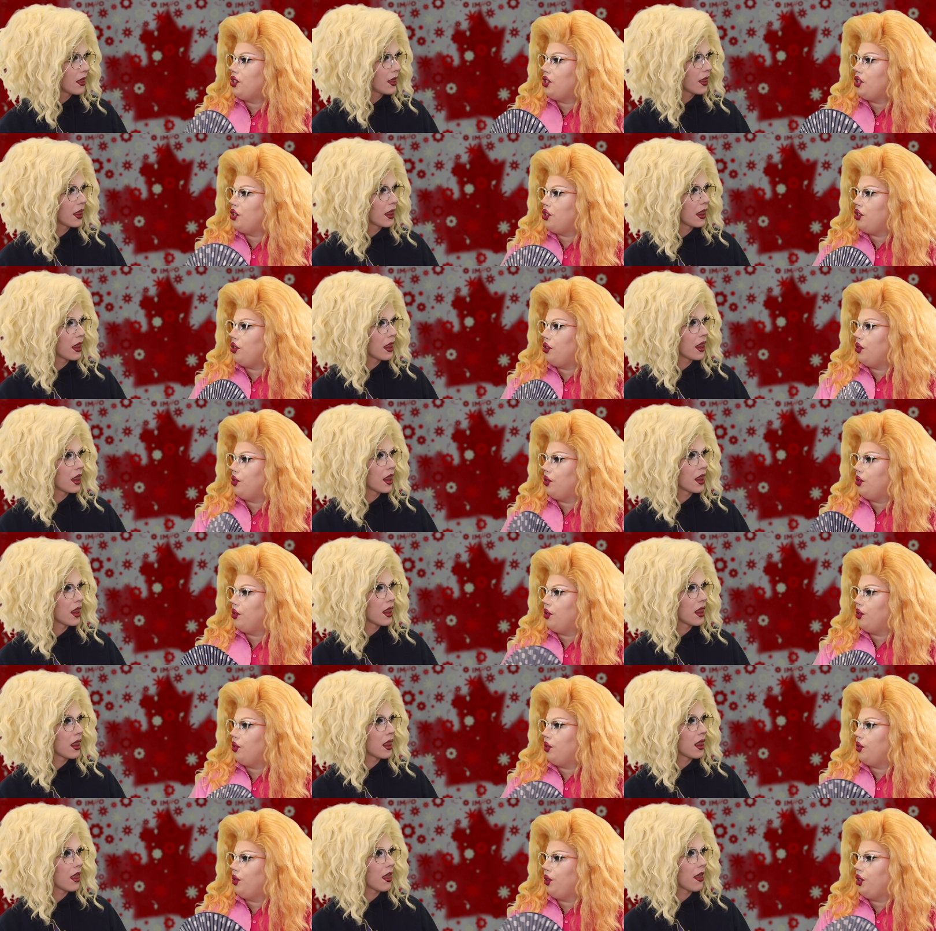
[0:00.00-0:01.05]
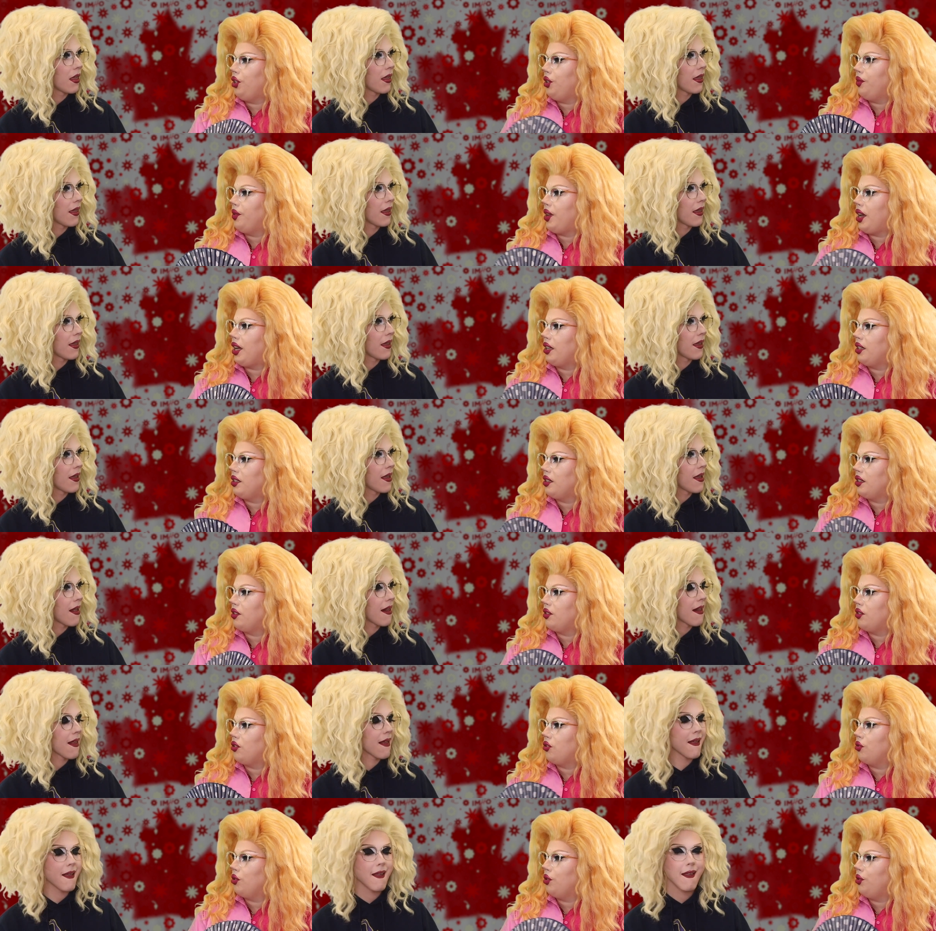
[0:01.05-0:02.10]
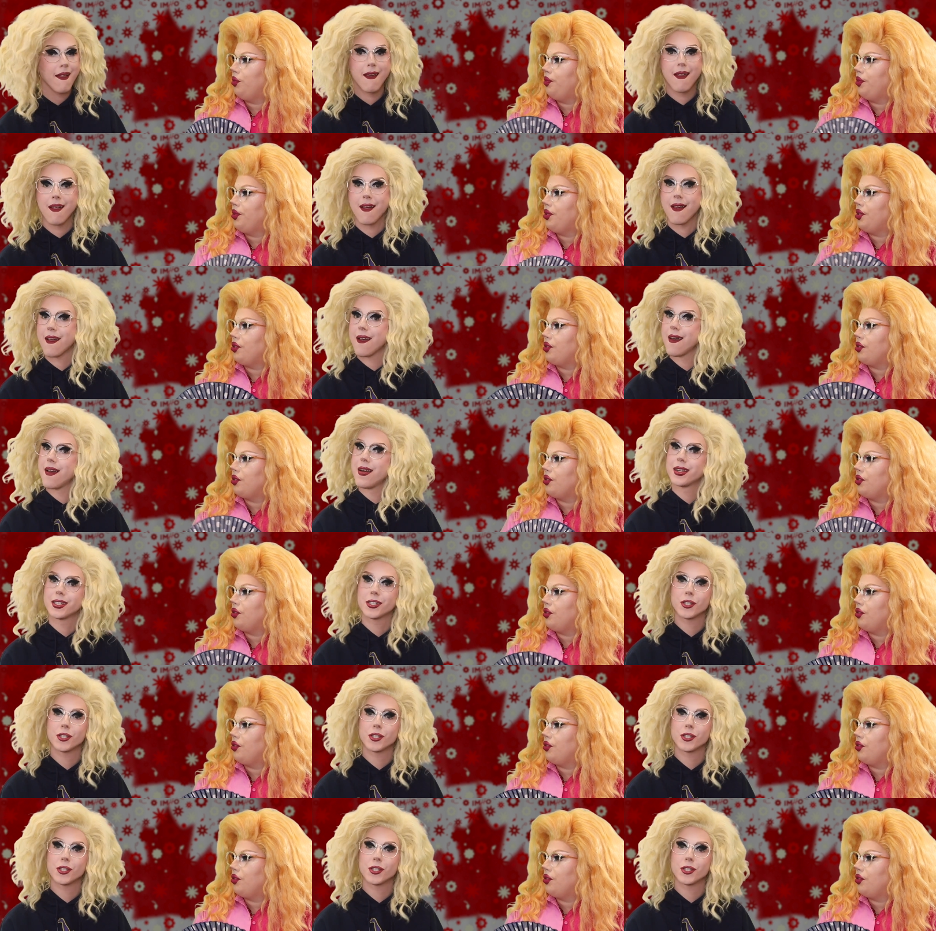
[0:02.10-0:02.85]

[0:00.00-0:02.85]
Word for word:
Speaker 1: To unite the troops,